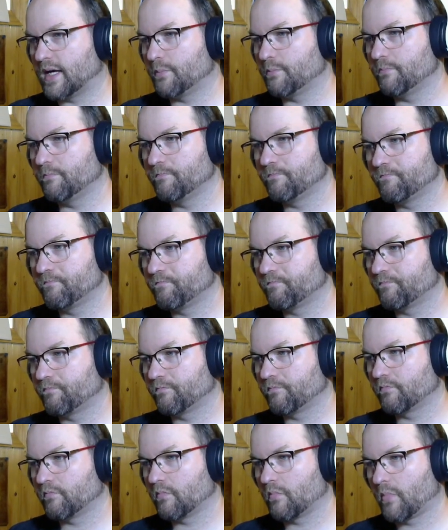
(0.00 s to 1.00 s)
Lab,
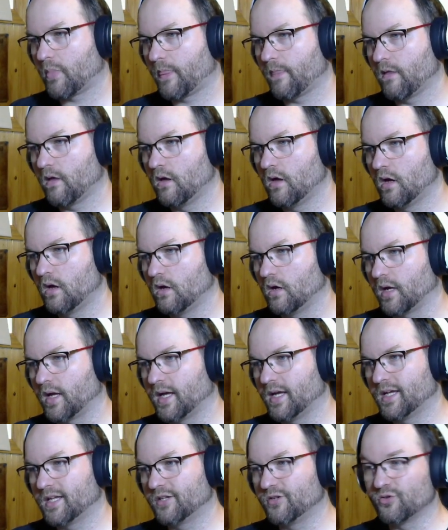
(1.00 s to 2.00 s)

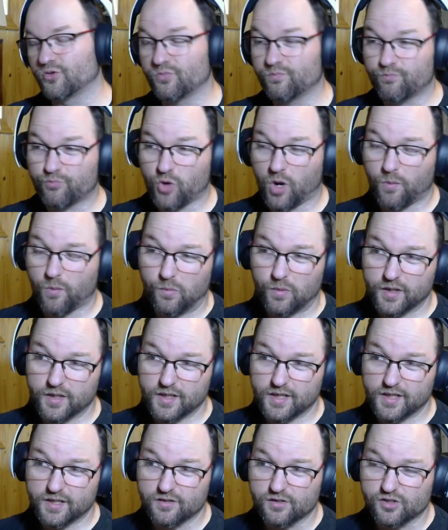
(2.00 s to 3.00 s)
again, you probably
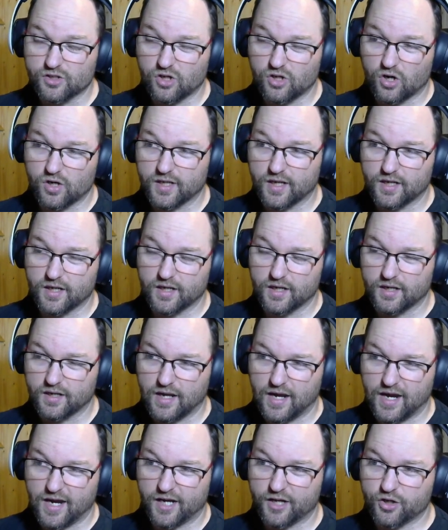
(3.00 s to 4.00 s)
need to start
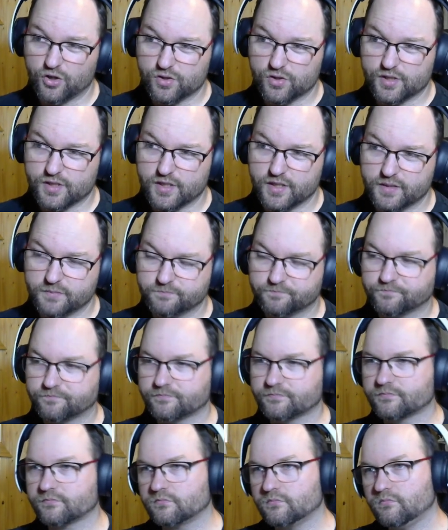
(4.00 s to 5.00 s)
getting accuracy,
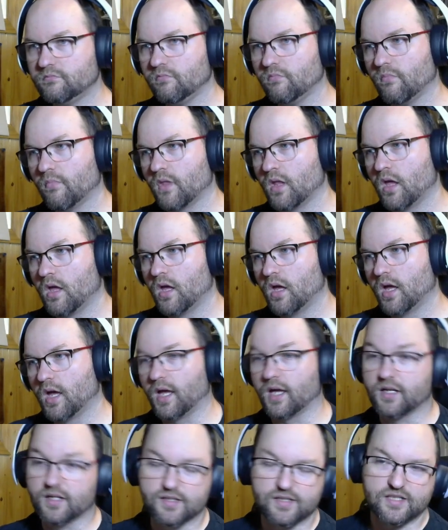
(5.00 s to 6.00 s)

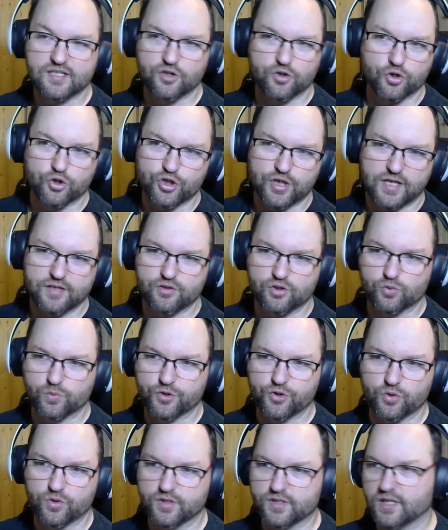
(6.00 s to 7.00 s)
and it synergizes
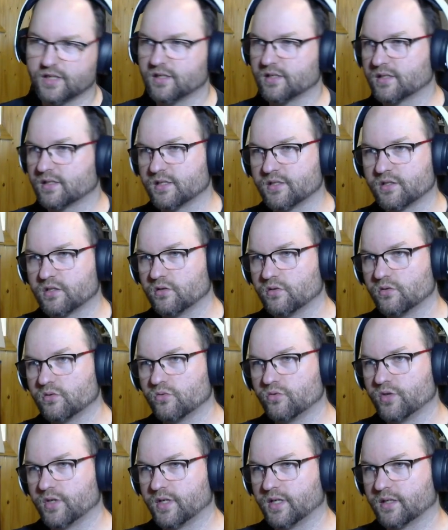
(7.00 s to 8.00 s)
with your ascendancy
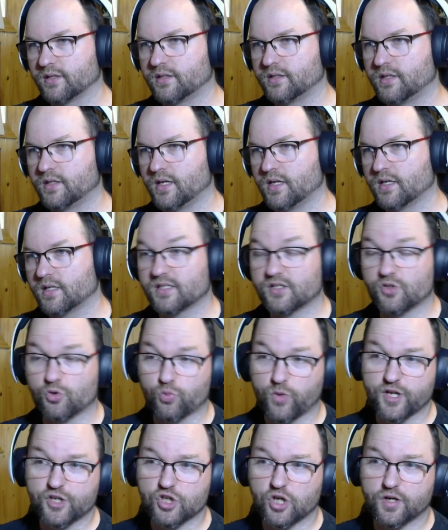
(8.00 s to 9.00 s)
too. You get
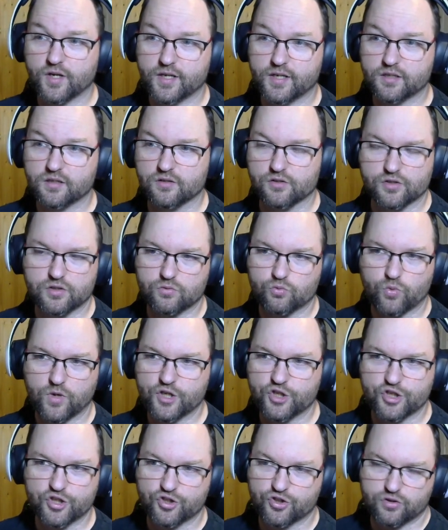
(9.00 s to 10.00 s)
this, Rage on hit, because
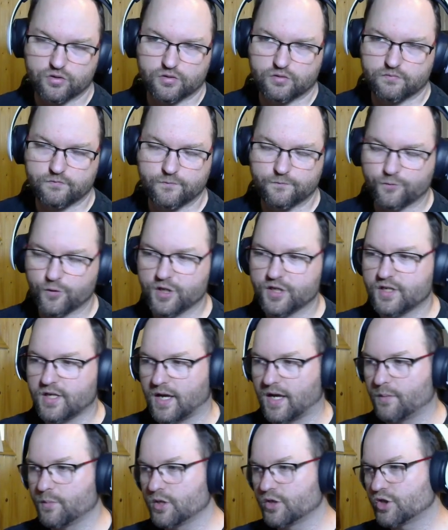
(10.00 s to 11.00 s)
Rage is just free
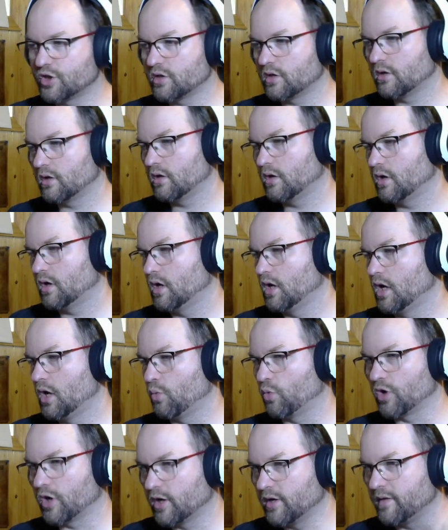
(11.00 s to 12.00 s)
damage.
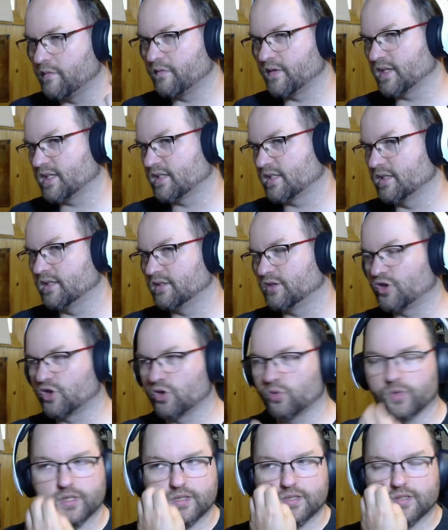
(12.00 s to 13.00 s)
We're gonna invest
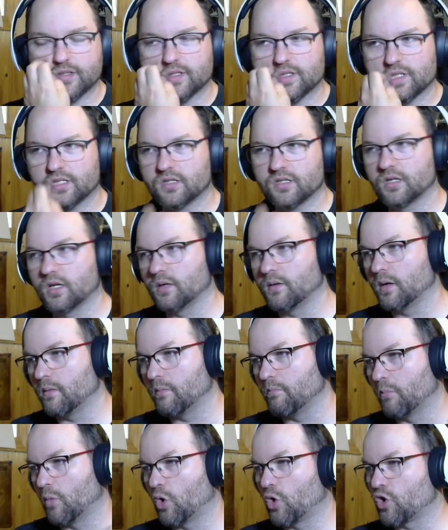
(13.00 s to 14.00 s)
into it
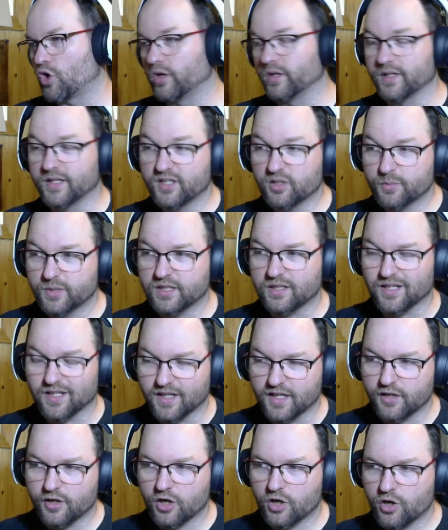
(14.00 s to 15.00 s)
more a little bit
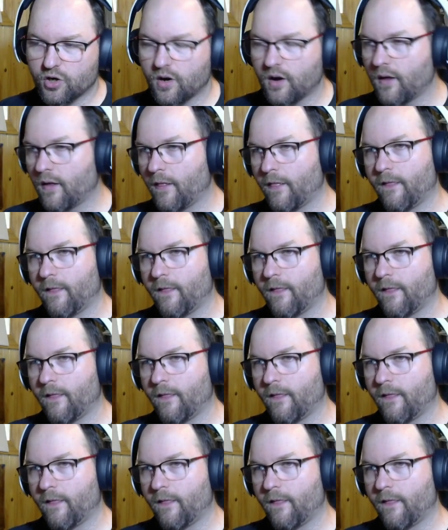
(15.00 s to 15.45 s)
later,